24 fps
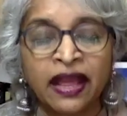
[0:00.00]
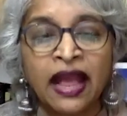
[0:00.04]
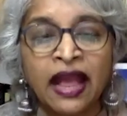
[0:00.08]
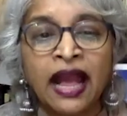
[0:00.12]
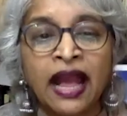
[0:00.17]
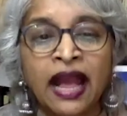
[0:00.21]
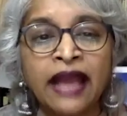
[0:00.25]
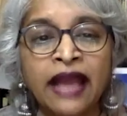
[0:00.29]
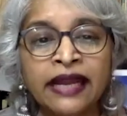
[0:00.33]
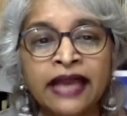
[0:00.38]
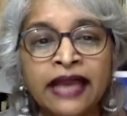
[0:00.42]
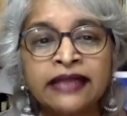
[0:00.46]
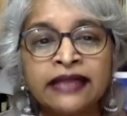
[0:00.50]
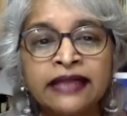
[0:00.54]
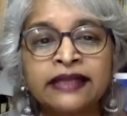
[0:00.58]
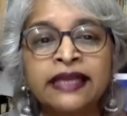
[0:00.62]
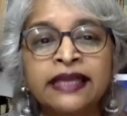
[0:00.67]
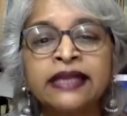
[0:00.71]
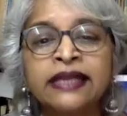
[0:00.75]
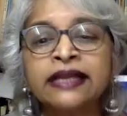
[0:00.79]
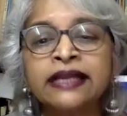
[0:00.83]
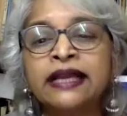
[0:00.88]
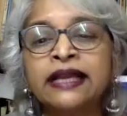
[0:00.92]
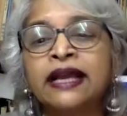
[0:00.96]
And I
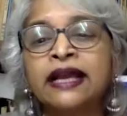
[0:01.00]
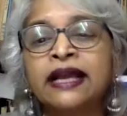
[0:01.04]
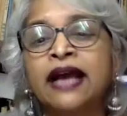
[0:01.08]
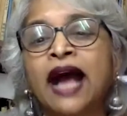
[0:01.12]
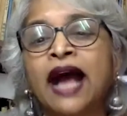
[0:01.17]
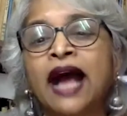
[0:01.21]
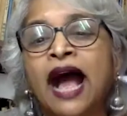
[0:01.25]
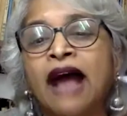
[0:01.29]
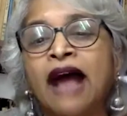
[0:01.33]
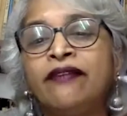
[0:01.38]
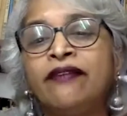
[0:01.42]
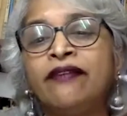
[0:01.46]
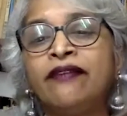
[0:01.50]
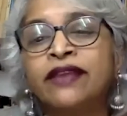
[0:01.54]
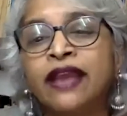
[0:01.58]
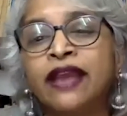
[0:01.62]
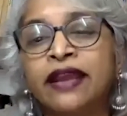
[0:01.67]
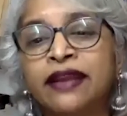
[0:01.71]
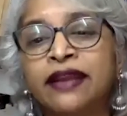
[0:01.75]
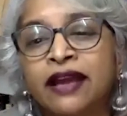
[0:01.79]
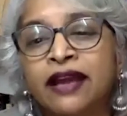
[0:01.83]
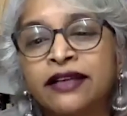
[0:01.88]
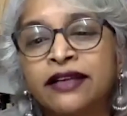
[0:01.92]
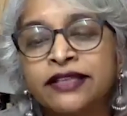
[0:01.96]
think having
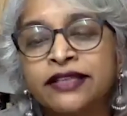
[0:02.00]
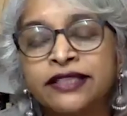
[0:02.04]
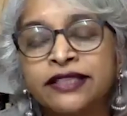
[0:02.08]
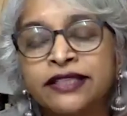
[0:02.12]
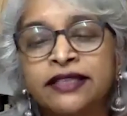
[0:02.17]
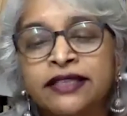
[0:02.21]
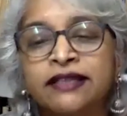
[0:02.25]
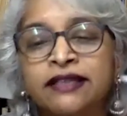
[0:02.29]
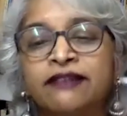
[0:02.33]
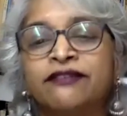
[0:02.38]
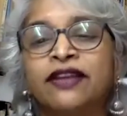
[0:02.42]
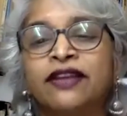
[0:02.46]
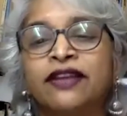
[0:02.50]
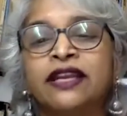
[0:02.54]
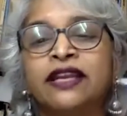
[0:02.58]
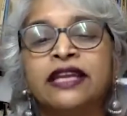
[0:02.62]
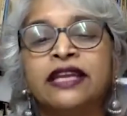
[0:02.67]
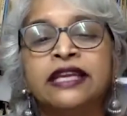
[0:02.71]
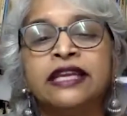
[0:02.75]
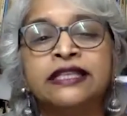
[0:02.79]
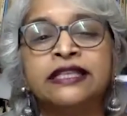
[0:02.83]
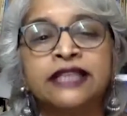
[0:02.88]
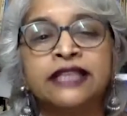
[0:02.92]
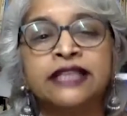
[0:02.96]
NRT very
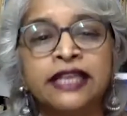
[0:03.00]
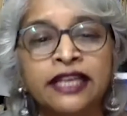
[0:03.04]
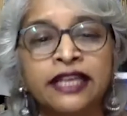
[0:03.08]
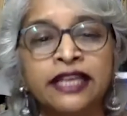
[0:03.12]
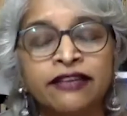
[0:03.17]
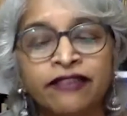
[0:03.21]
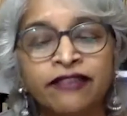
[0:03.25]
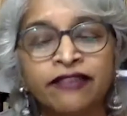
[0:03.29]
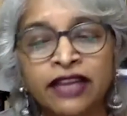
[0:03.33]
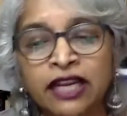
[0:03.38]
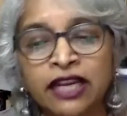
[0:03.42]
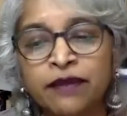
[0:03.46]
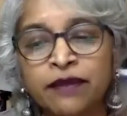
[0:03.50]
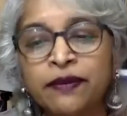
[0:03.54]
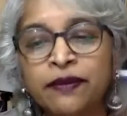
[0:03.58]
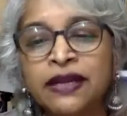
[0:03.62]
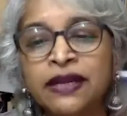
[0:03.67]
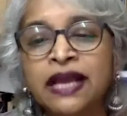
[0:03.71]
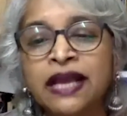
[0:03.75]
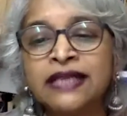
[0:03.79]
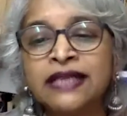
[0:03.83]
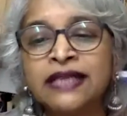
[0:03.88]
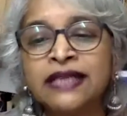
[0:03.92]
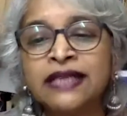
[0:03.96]
easily available
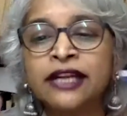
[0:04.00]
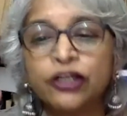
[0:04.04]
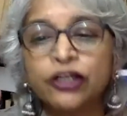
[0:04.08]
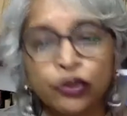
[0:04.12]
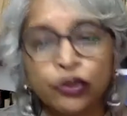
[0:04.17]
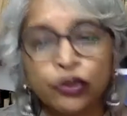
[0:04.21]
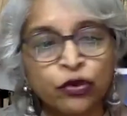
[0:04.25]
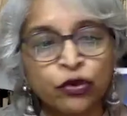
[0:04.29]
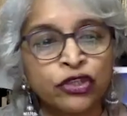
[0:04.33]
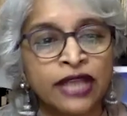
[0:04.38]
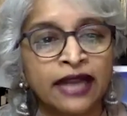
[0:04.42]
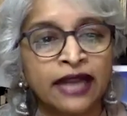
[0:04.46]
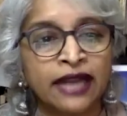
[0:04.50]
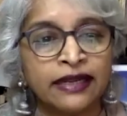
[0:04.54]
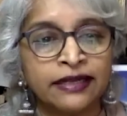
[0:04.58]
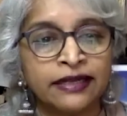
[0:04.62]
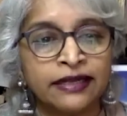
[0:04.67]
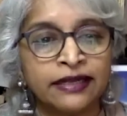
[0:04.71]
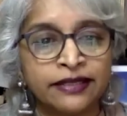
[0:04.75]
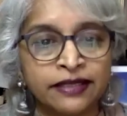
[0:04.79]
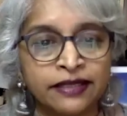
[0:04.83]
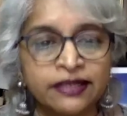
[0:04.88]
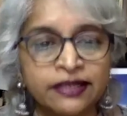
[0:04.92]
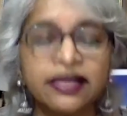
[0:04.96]
has had two
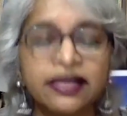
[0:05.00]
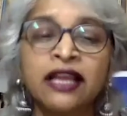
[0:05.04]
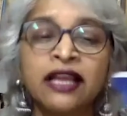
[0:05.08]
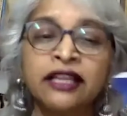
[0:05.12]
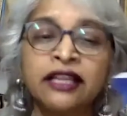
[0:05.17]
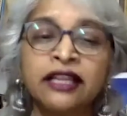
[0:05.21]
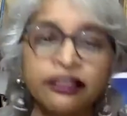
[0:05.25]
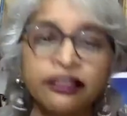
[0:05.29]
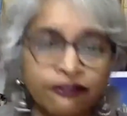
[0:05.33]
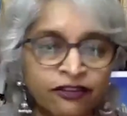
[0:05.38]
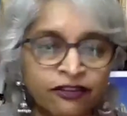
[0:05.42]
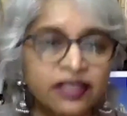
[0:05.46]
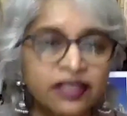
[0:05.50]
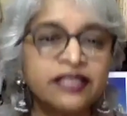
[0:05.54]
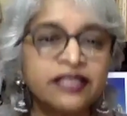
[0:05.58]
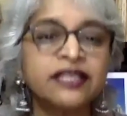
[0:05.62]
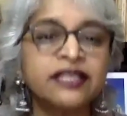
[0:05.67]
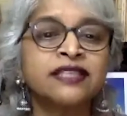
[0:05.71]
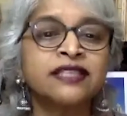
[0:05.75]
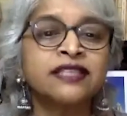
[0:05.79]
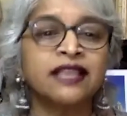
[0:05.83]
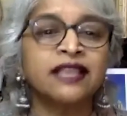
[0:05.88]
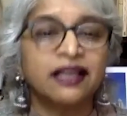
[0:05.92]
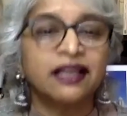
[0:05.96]
challenges. The first
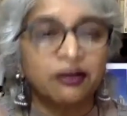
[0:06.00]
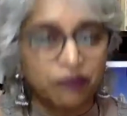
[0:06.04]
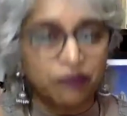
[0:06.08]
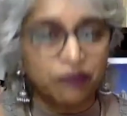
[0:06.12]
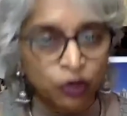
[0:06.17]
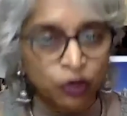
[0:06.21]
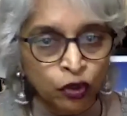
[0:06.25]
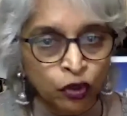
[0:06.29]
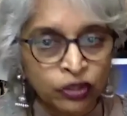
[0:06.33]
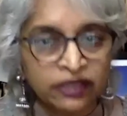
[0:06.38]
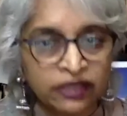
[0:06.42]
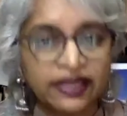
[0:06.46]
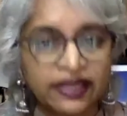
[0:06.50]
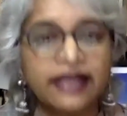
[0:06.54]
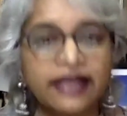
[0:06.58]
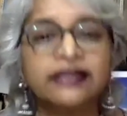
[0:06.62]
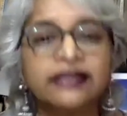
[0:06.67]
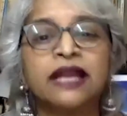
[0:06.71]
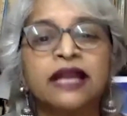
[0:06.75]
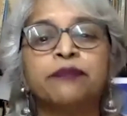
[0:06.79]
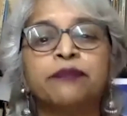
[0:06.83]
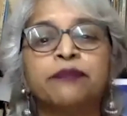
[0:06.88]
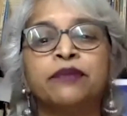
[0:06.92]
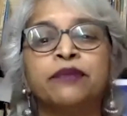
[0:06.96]
is a good thing
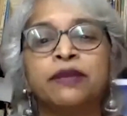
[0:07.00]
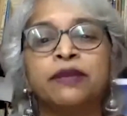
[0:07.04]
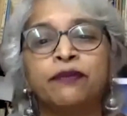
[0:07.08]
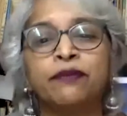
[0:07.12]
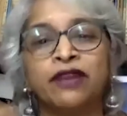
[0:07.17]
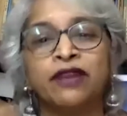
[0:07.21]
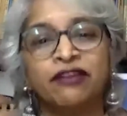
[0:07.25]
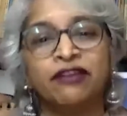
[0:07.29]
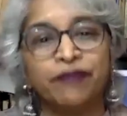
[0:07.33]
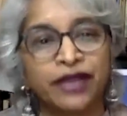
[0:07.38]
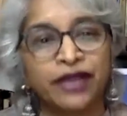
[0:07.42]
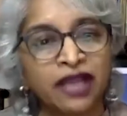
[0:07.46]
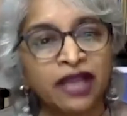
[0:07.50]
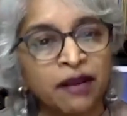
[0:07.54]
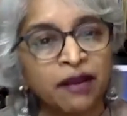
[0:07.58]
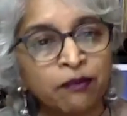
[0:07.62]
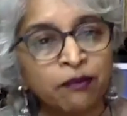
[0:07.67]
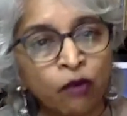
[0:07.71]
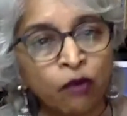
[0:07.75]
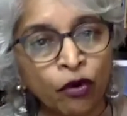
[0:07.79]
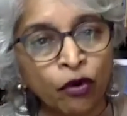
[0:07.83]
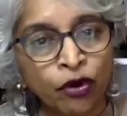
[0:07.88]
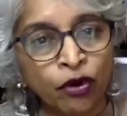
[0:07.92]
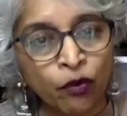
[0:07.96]
that people have become
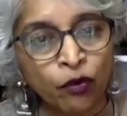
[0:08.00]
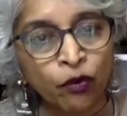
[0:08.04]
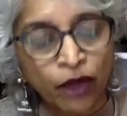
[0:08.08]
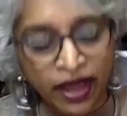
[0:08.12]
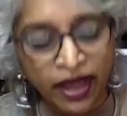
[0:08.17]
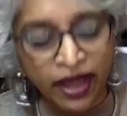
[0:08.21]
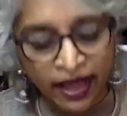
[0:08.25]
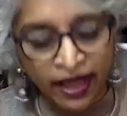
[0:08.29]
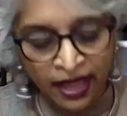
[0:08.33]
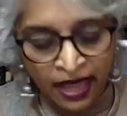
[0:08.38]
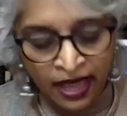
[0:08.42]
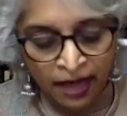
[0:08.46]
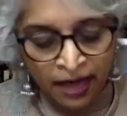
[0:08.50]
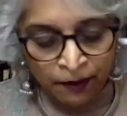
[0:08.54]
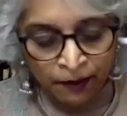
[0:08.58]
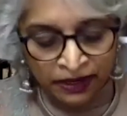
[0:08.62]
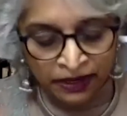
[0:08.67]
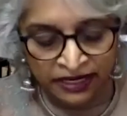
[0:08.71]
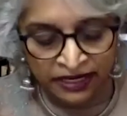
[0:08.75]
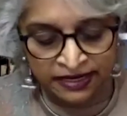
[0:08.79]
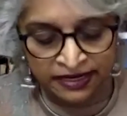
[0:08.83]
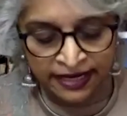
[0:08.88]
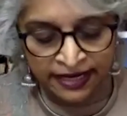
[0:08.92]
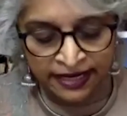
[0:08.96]
more aware. But the
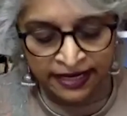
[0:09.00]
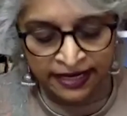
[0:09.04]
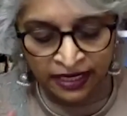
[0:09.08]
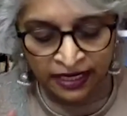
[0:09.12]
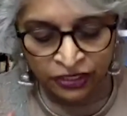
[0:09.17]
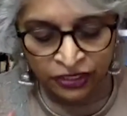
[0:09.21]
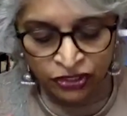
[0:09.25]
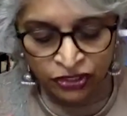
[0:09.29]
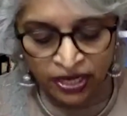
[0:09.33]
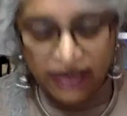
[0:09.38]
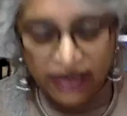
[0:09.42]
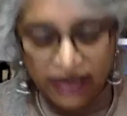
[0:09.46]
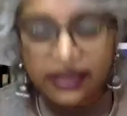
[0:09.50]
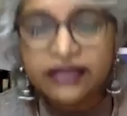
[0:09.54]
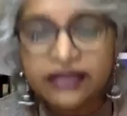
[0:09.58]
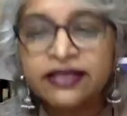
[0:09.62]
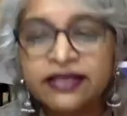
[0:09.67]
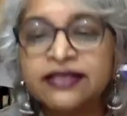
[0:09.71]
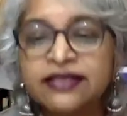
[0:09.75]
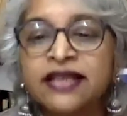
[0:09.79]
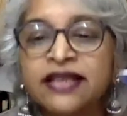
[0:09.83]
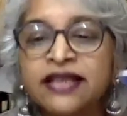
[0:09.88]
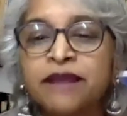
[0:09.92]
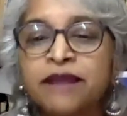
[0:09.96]
second challenge is
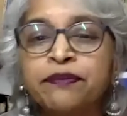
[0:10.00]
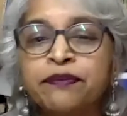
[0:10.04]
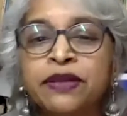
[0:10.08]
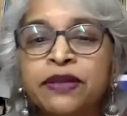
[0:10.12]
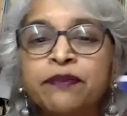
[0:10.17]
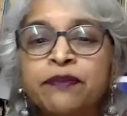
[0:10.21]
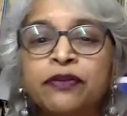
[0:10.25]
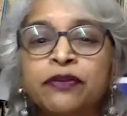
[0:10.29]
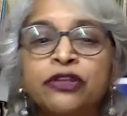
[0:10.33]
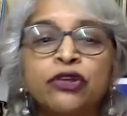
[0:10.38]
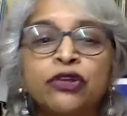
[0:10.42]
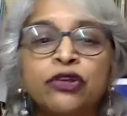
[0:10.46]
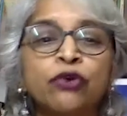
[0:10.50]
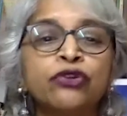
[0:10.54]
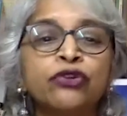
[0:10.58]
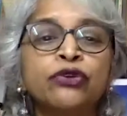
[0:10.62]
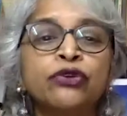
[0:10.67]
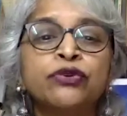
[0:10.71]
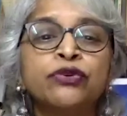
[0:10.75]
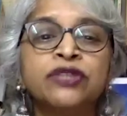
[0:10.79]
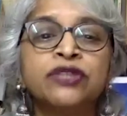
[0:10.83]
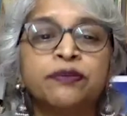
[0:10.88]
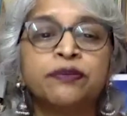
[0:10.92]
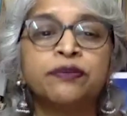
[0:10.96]
that people don't
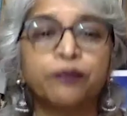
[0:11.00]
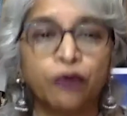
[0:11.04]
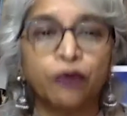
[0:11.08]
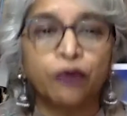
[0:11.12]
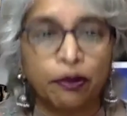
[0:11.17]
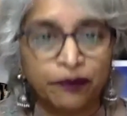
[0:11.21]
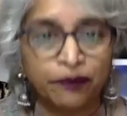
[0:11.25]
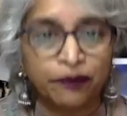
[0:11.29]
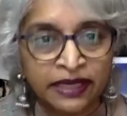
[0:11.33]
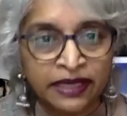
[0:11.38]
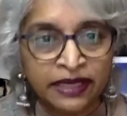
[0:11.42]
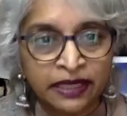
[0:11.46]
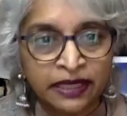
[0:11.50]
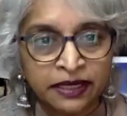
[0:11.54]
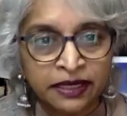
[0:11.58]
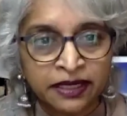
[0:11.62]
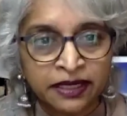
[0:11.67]
use it properly.